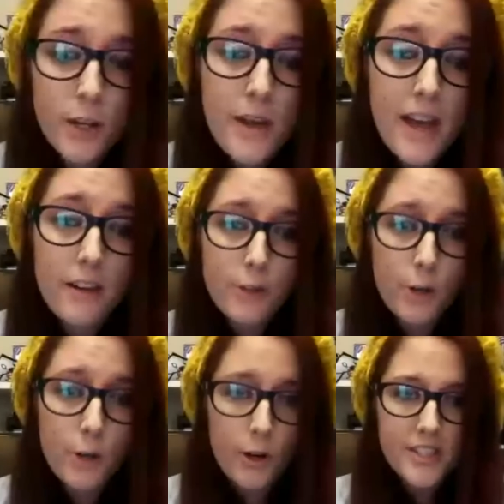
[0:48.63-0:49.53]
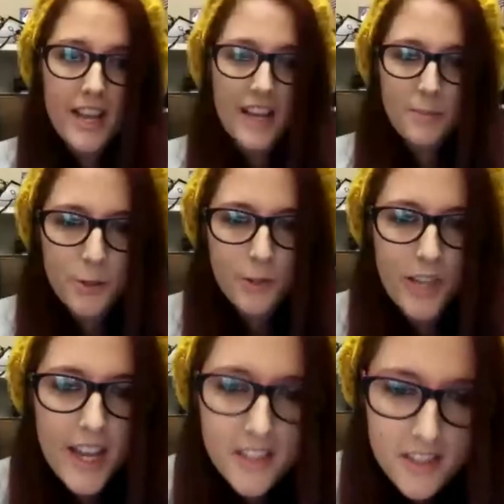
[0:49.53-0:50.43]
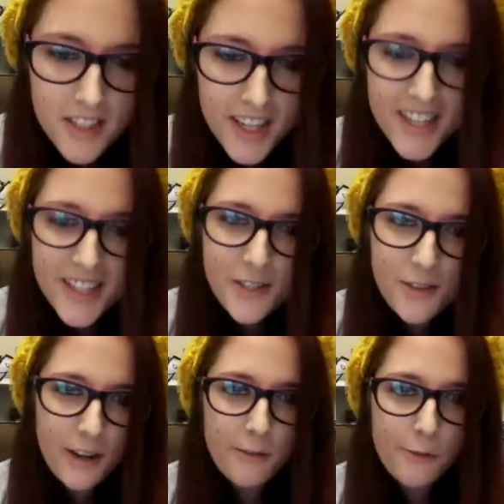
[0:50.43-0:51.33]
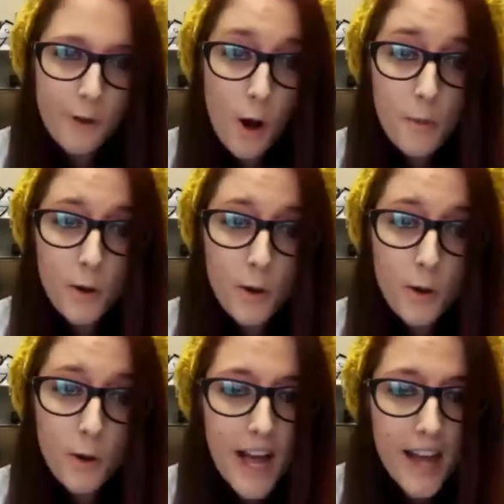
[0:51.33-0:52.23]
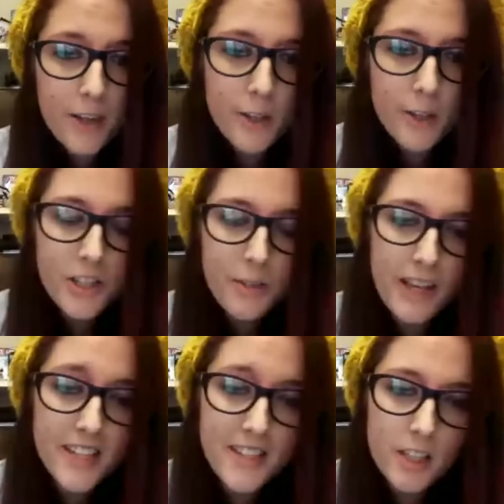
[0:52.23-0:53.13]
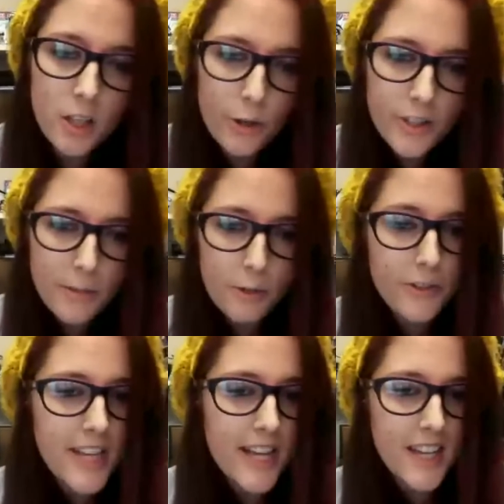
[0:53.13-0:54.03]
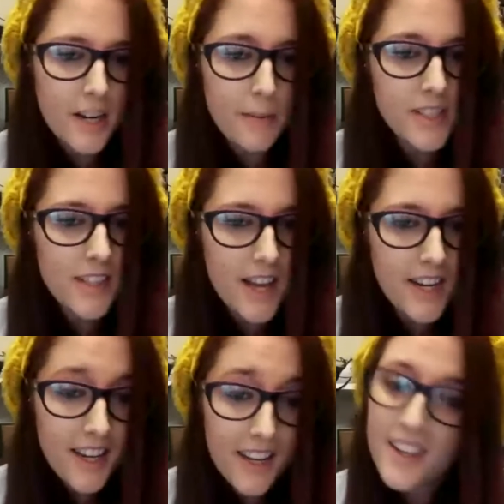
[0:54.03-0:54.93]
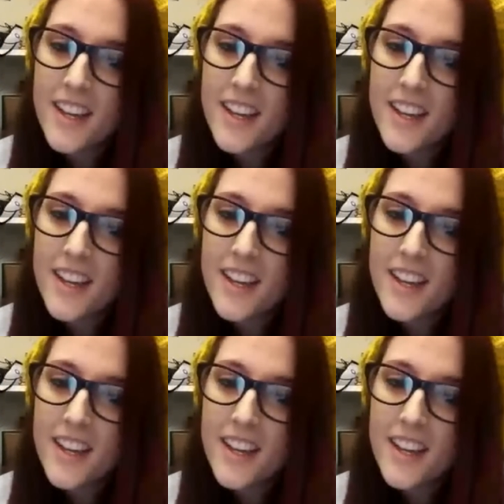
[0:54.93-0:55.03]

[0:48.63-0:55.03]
Welcome. And, of course, our special guest, straight from Orphan Black, who she plays the clone double for Tatiana Maslany,